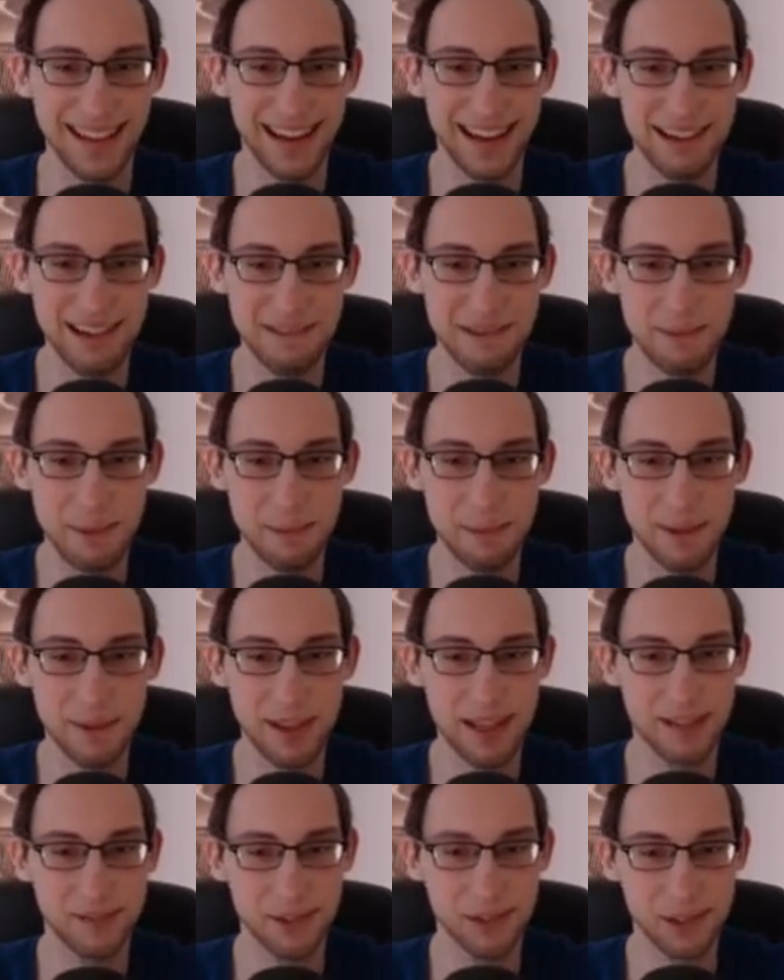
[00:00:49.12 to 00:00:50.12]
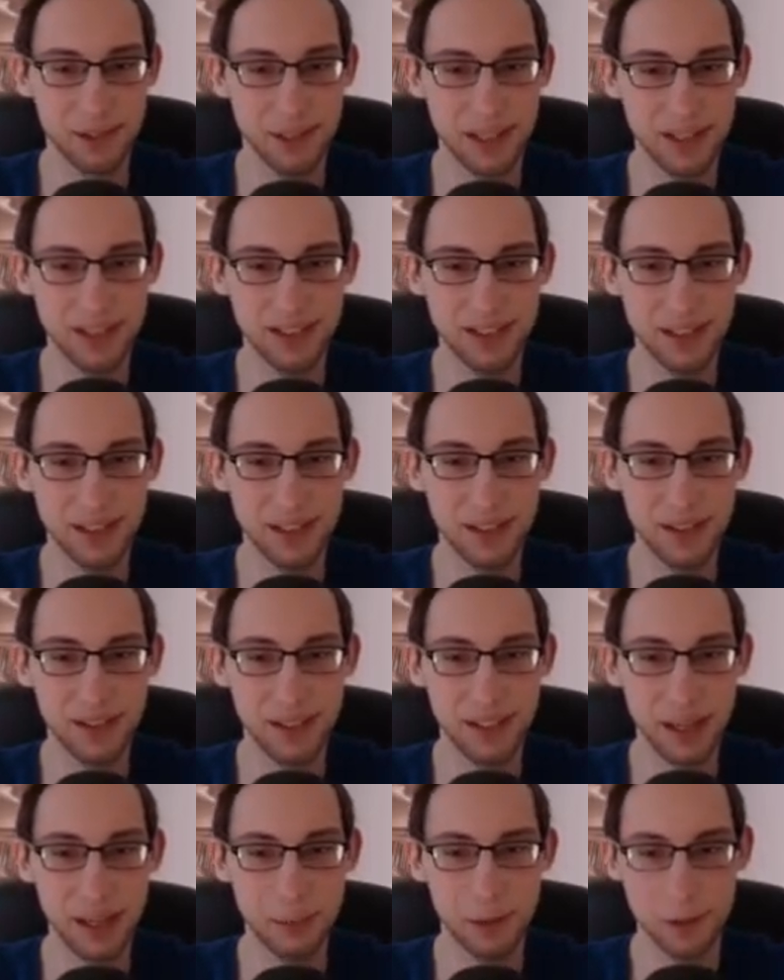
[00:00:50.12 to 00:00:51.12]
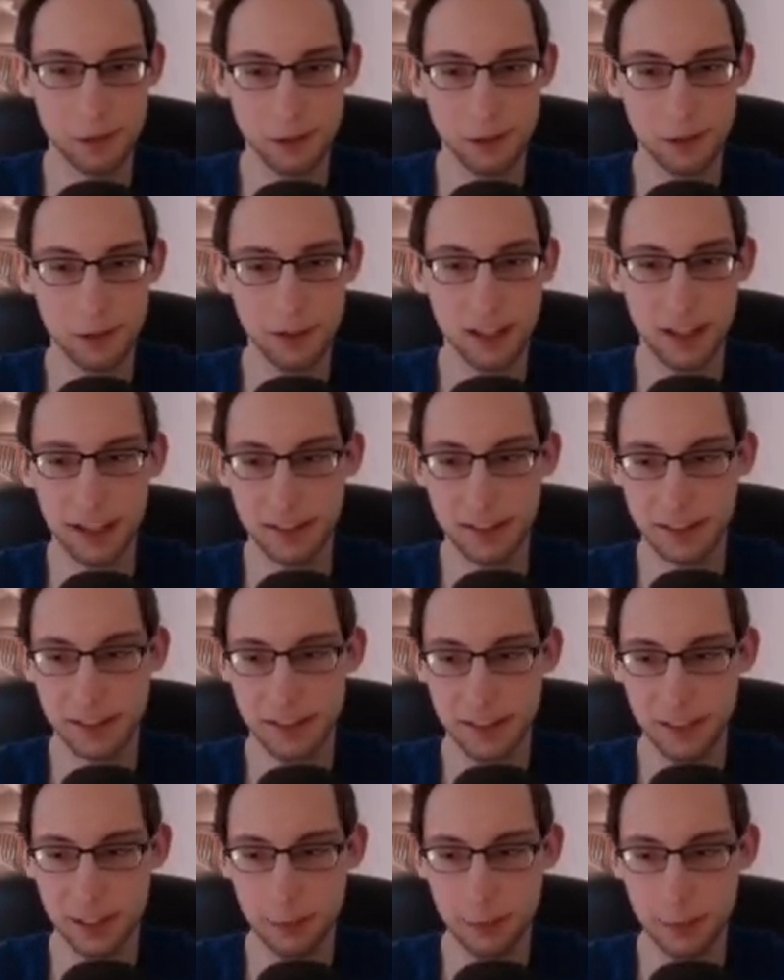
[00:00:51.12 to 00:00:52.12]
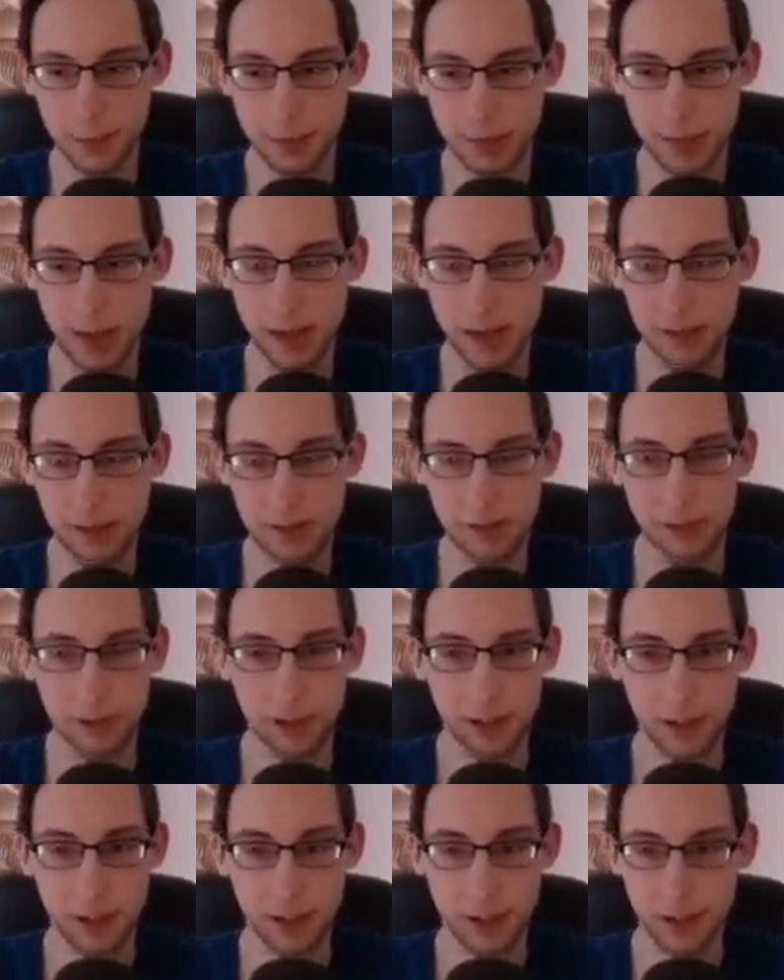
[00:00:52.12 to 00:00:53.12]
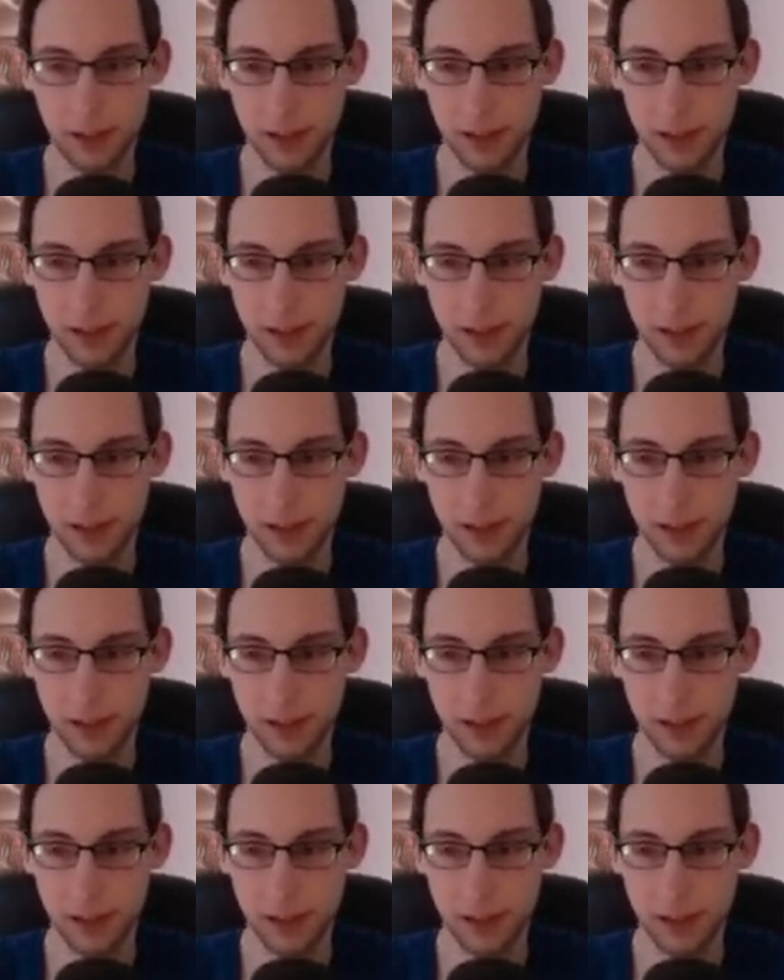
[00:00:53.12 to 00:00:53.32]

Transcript: I remember that Vulky. It's still the same controller actually, but thankfully